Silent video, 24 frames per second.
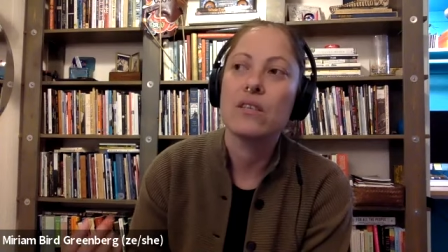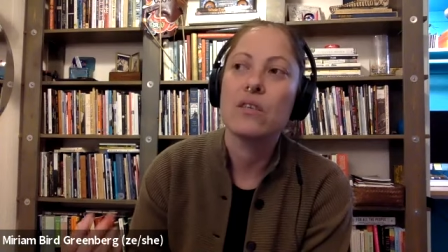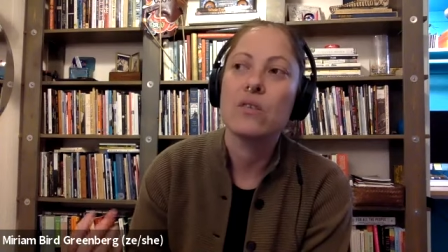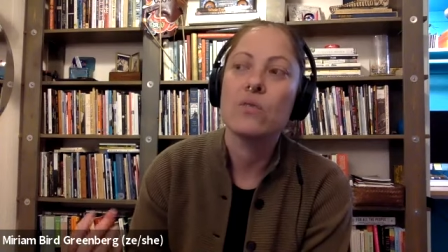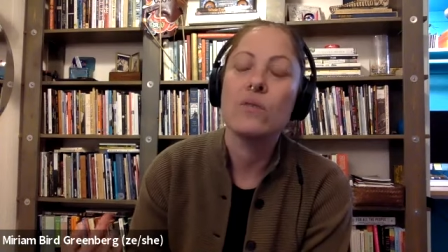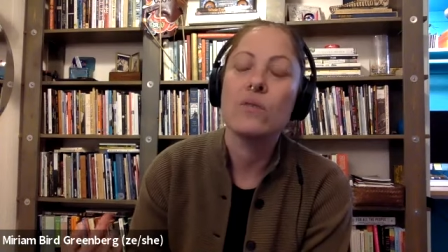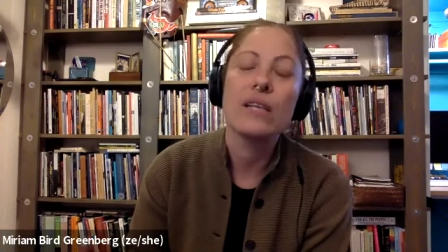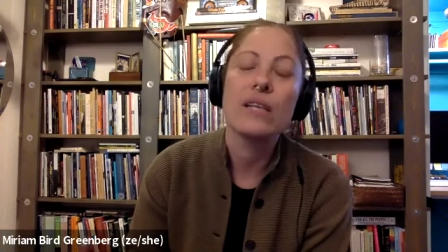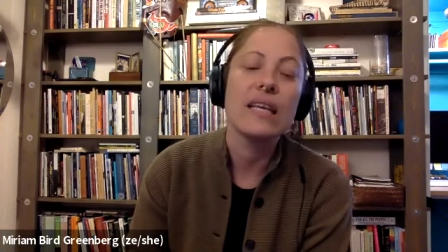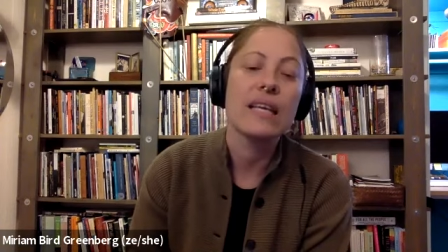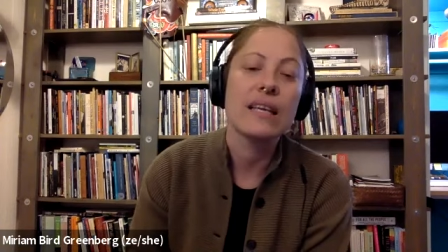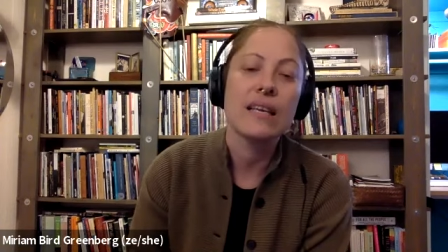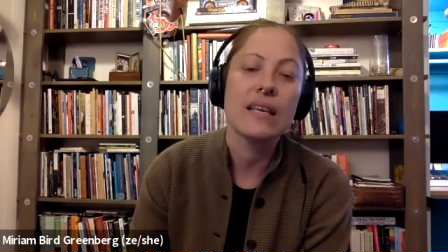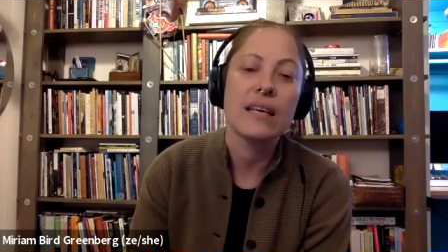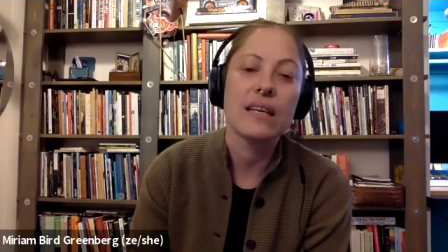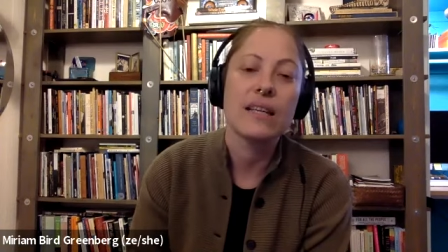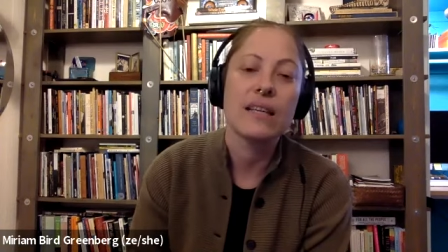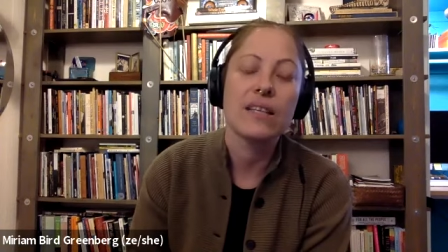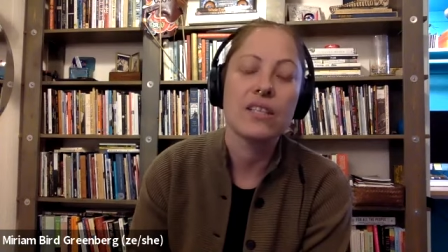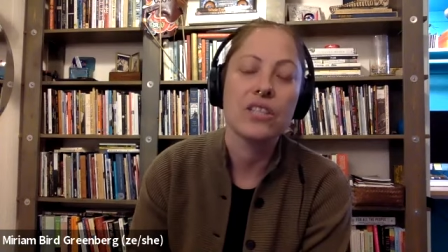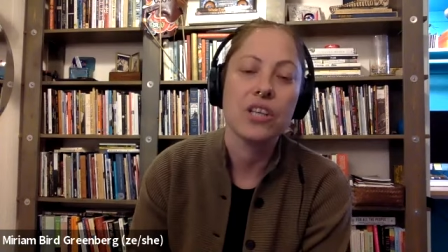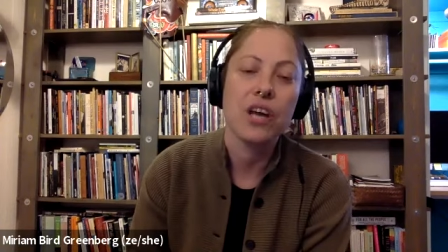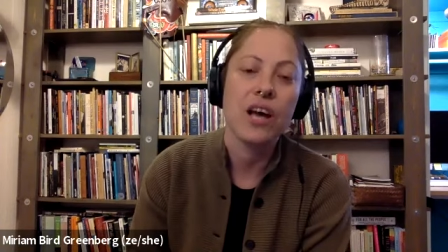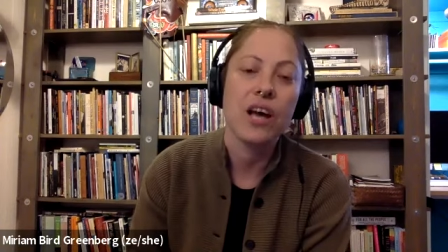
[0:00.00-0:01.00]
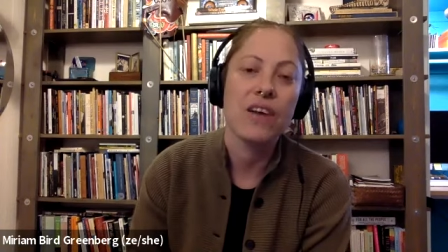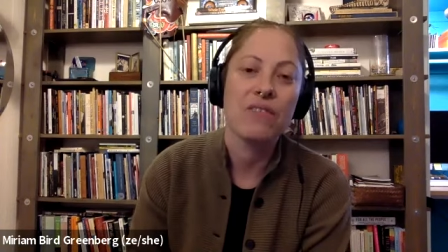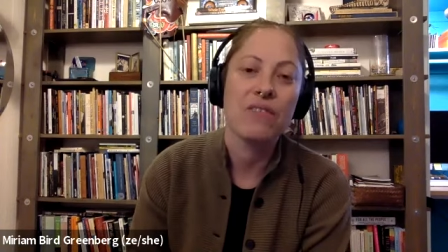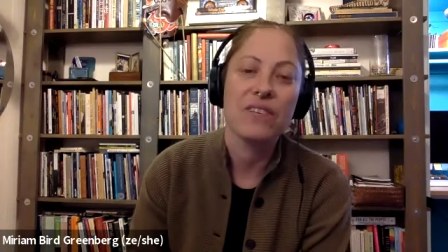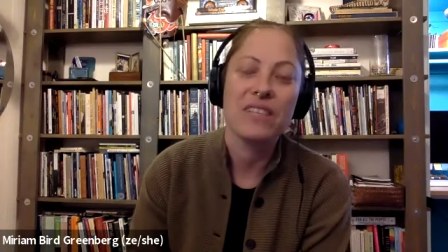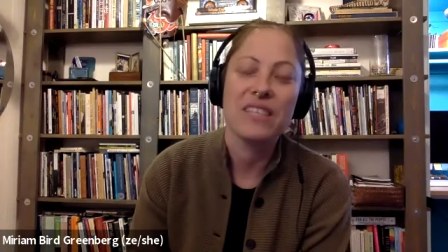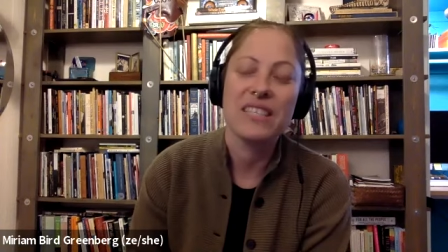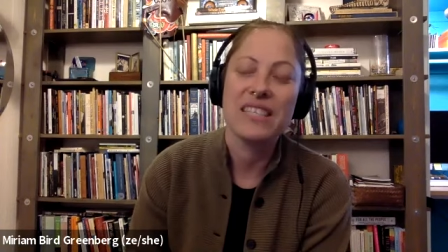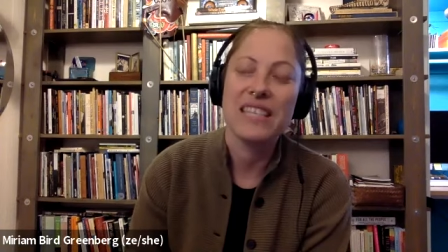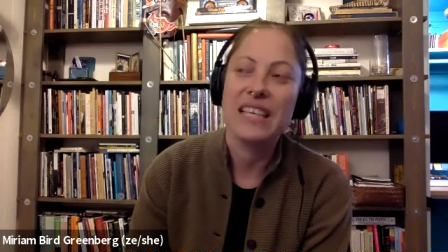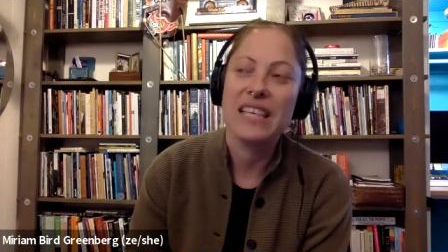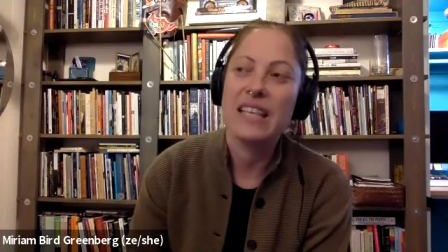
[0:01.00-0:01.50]
unique in the
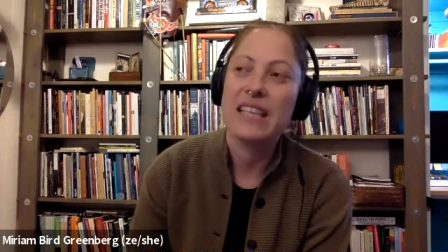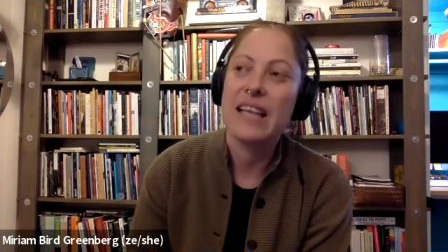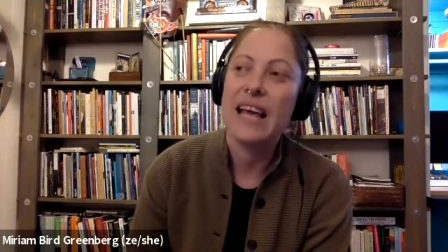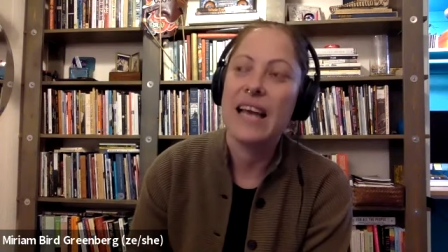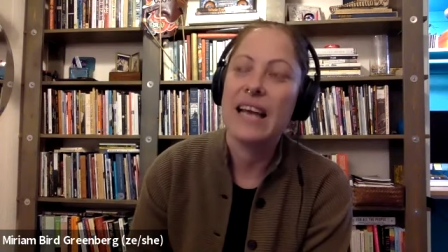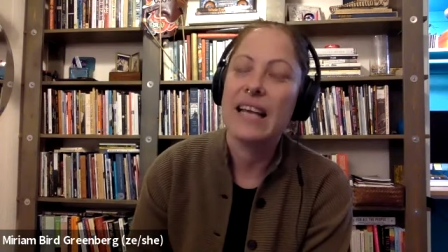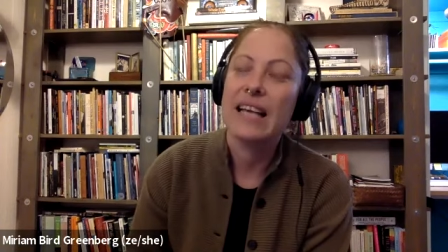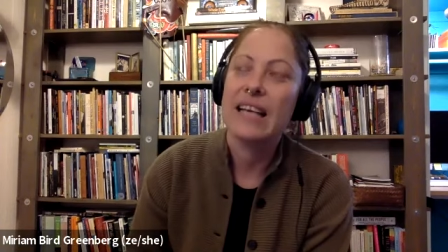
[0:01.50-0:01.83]
genres in that